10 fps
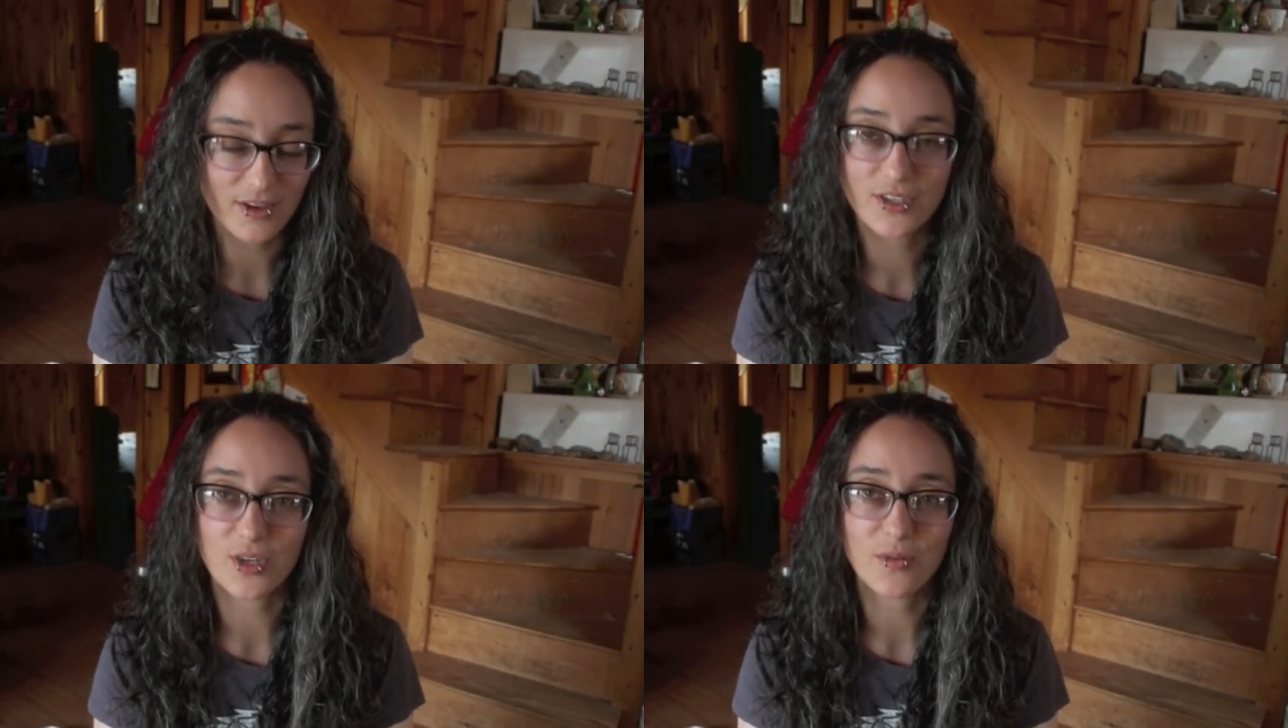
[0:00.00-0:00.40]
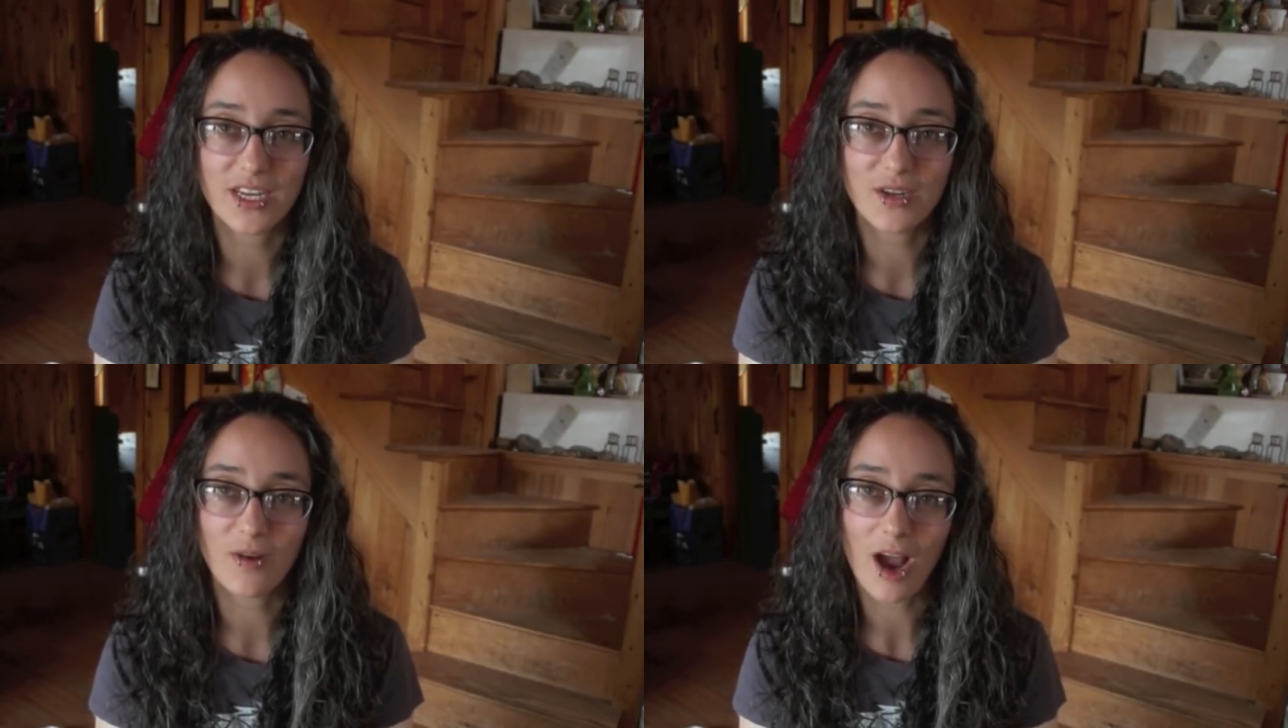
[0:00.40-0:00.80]
There's too
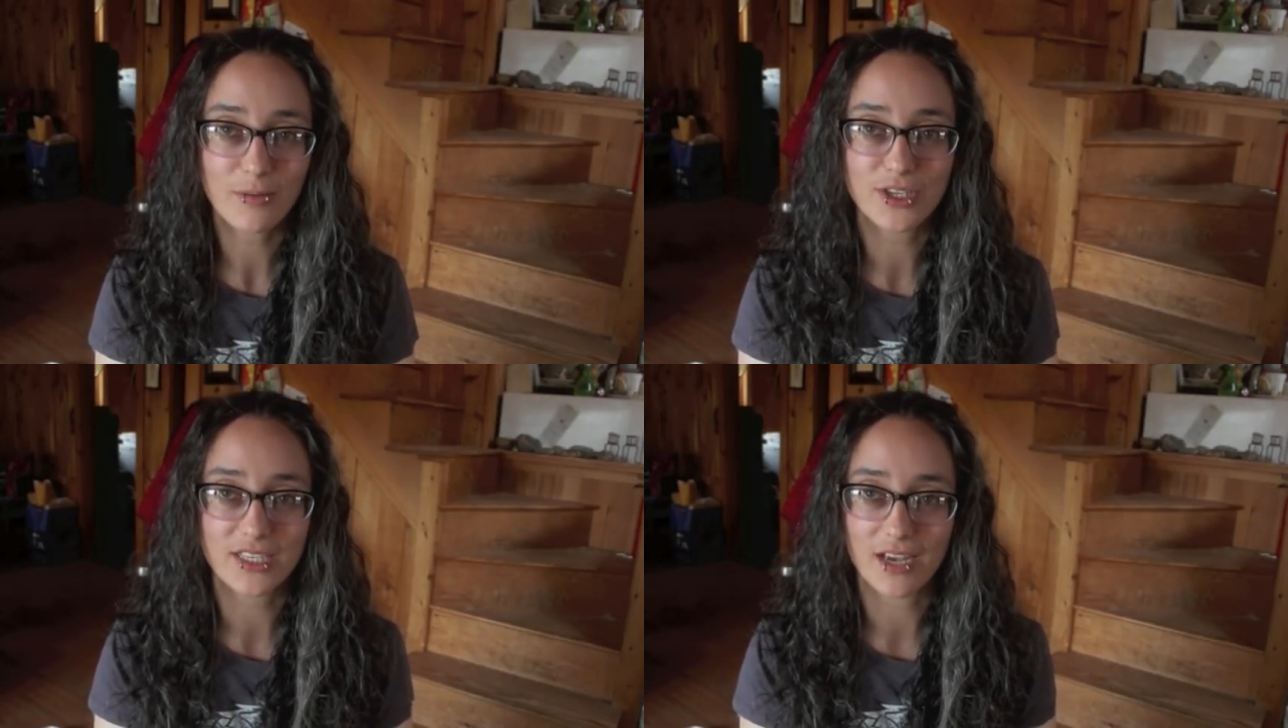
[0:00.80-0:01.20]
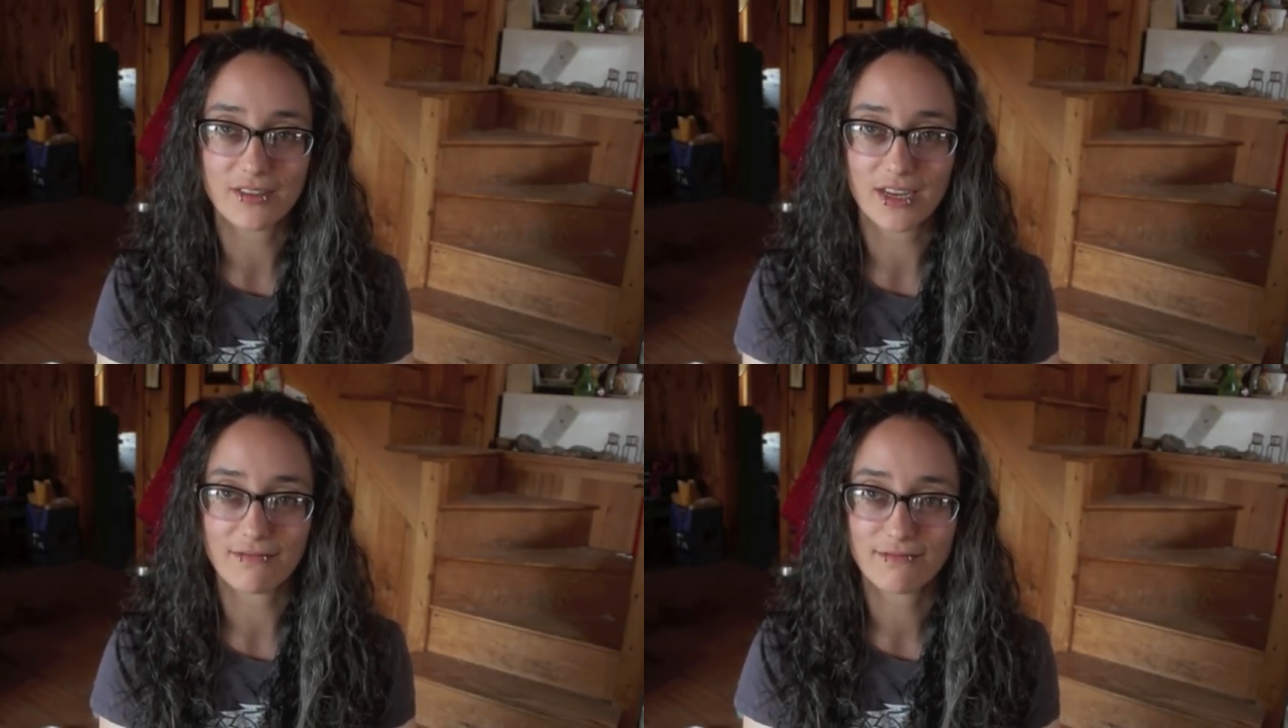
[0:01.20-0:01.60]
many options
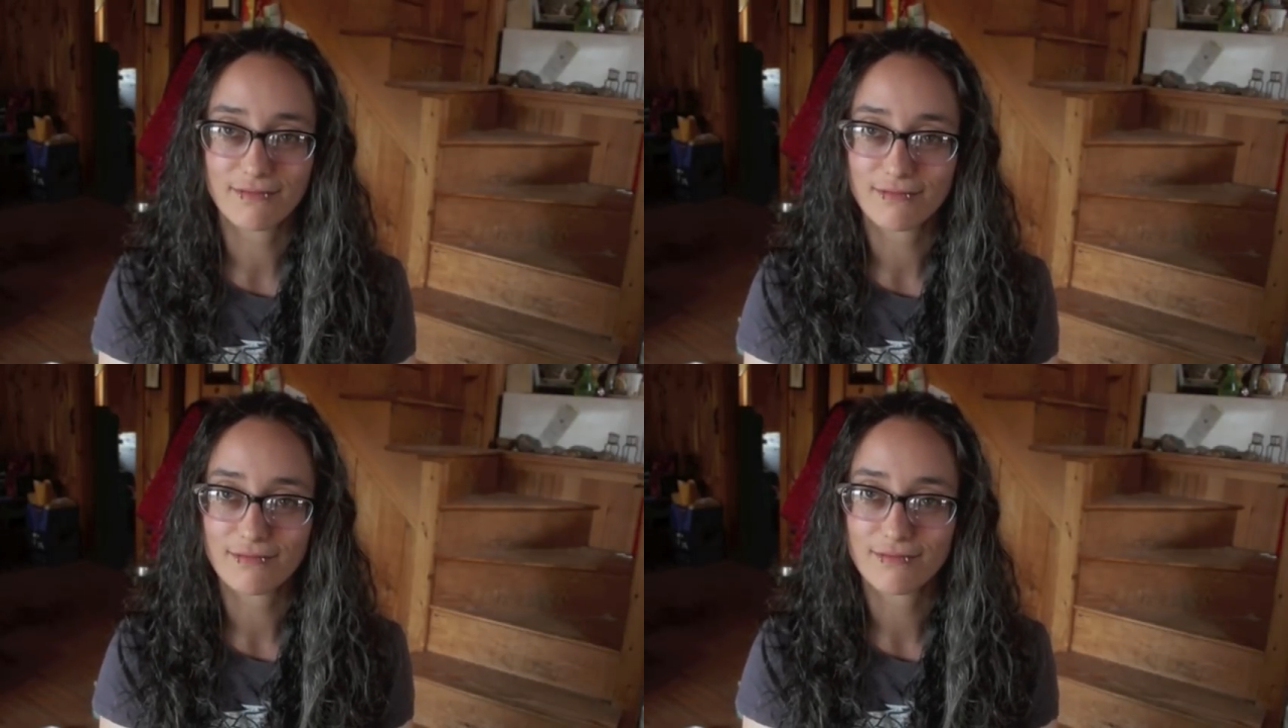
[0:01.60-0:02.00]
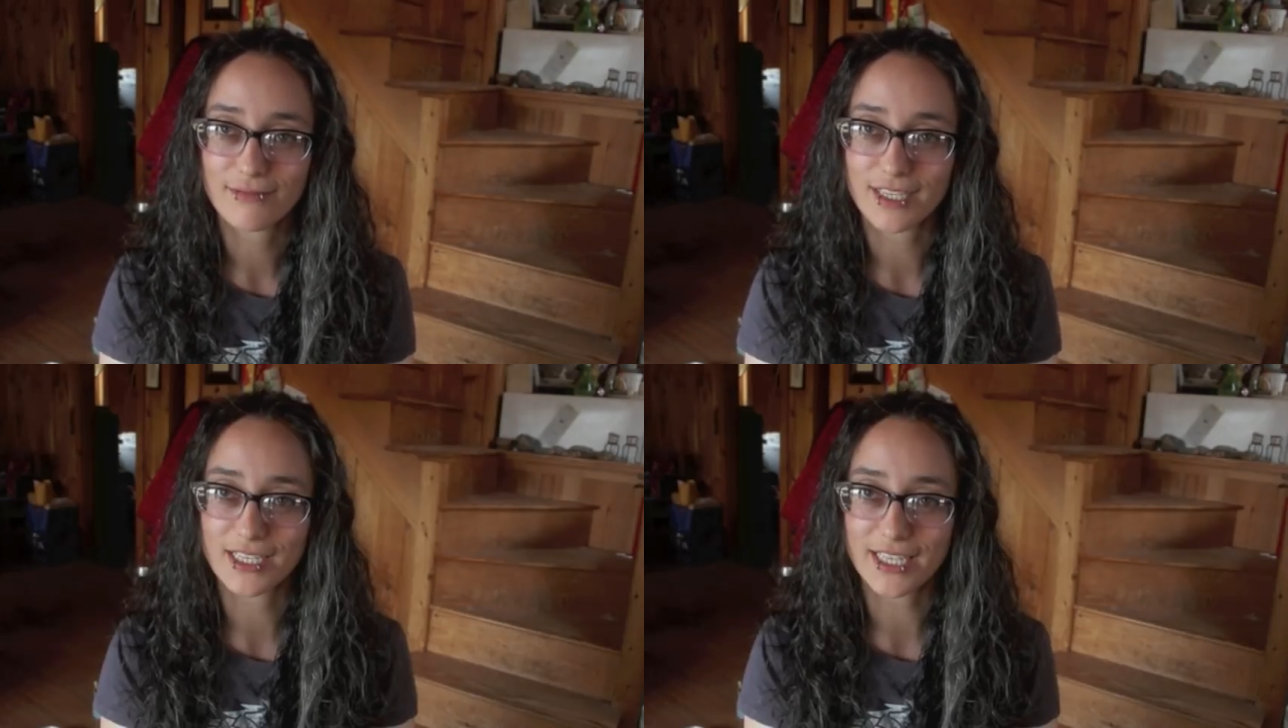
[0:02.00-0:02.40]
out there.
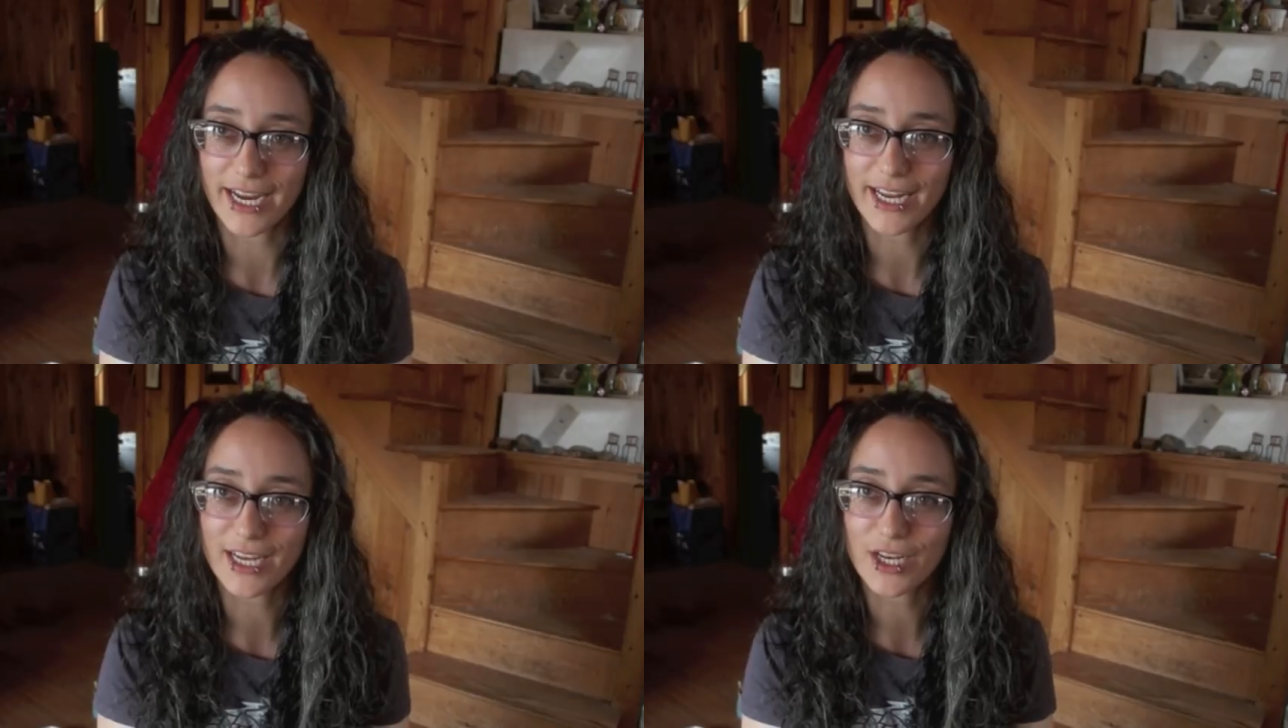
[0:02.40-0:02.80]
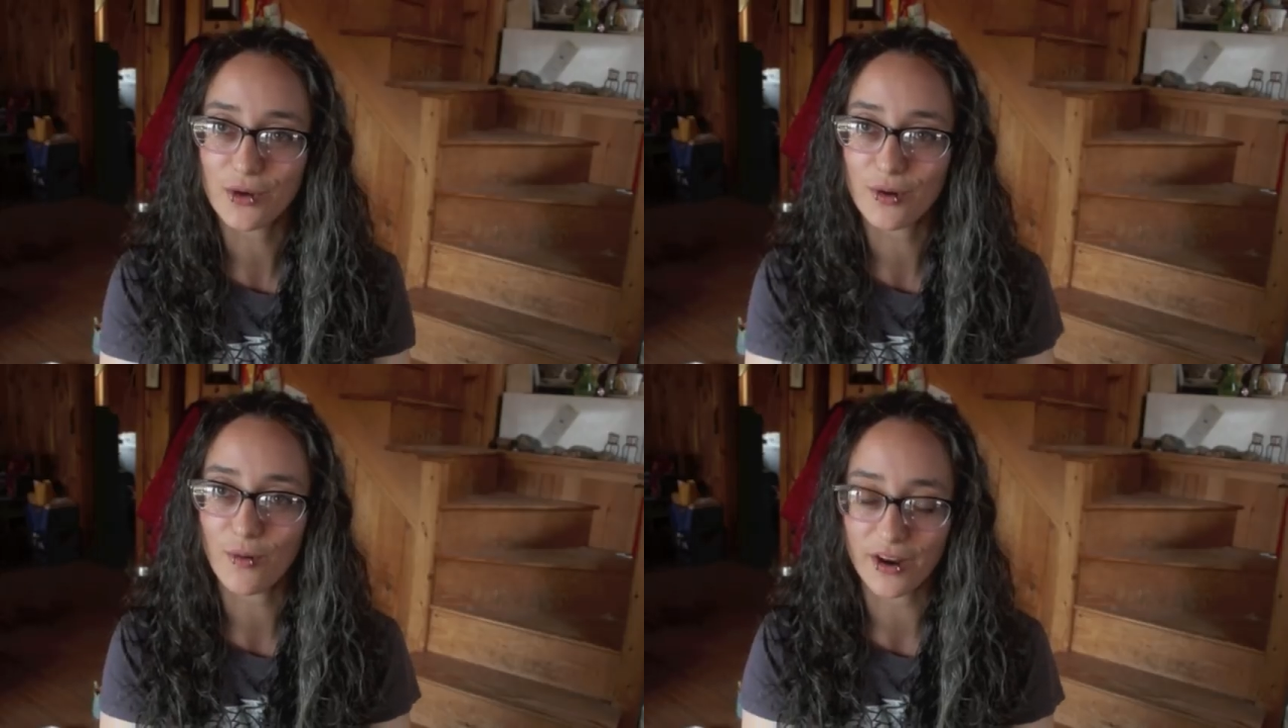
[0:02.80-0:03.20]
It's exciting and
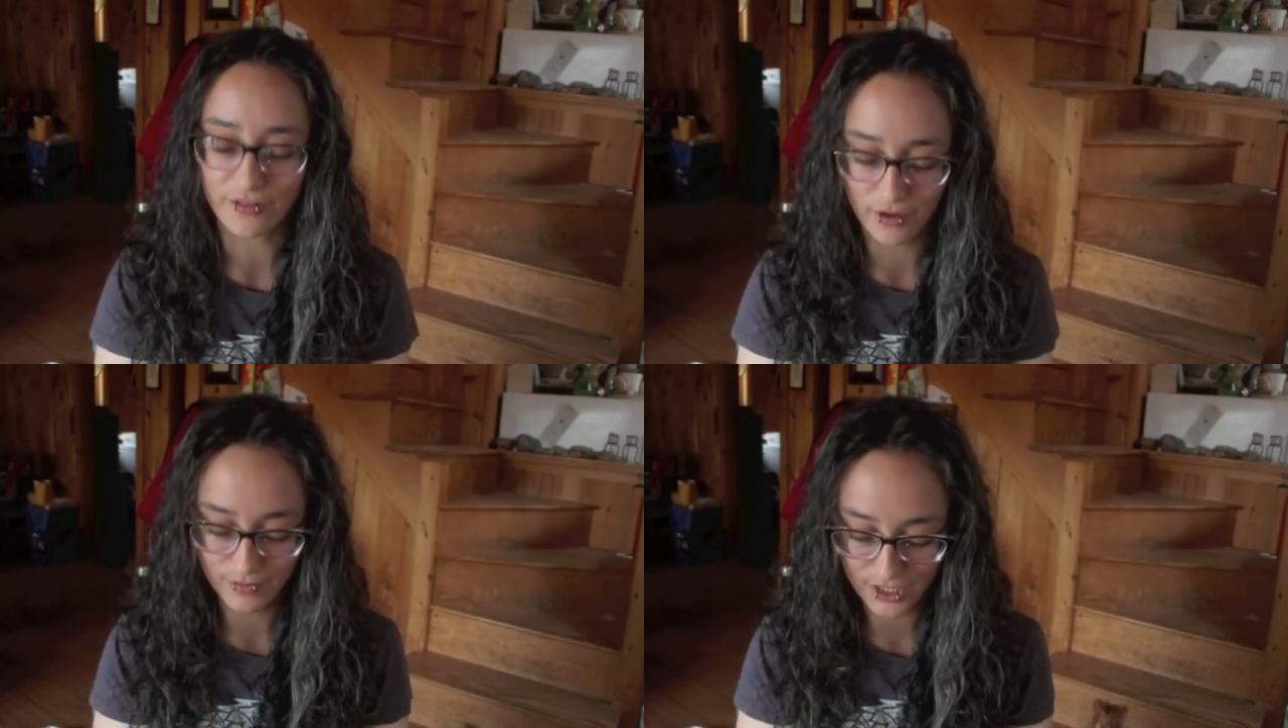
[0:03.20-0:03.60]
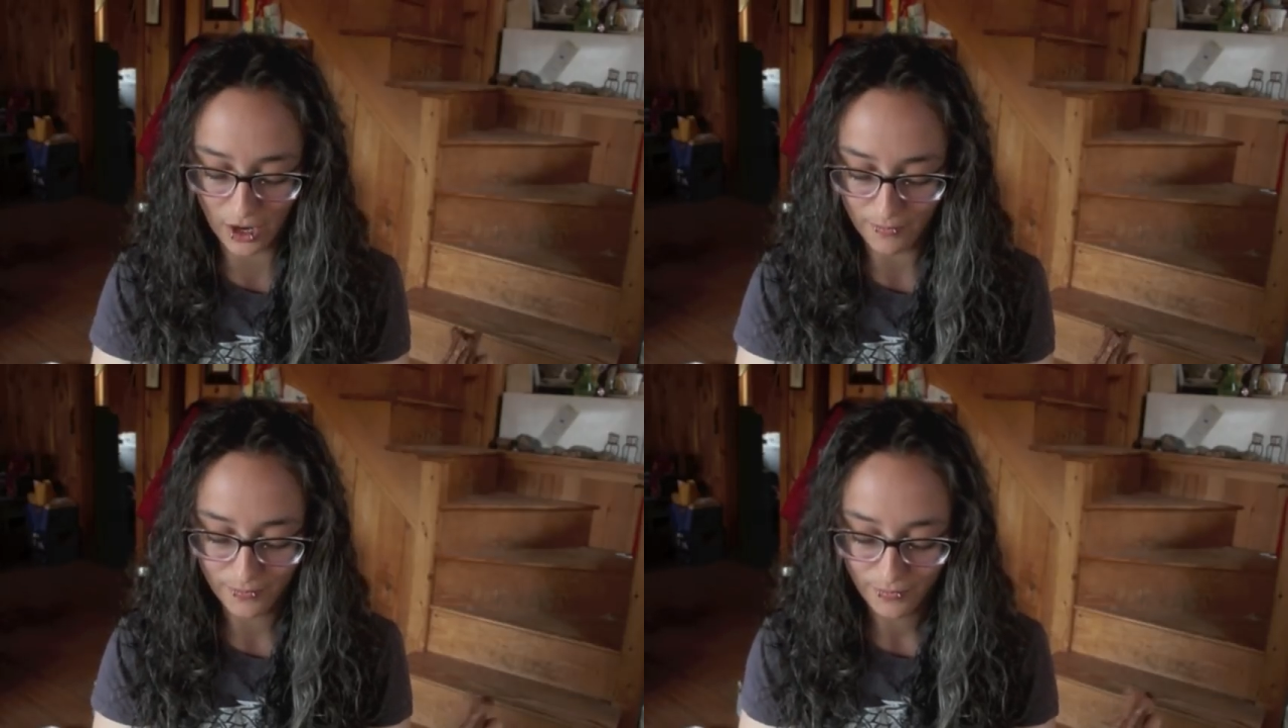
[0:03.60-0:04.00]
new and wonderful.
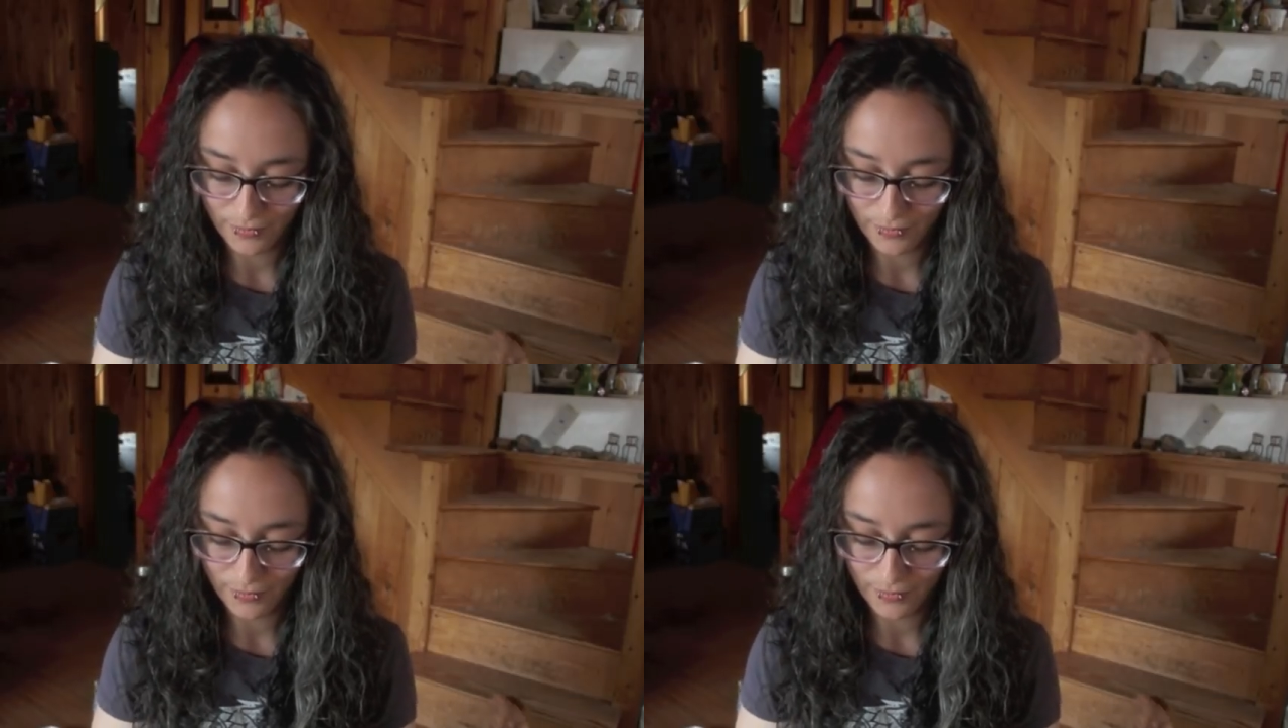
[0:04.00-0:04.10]
So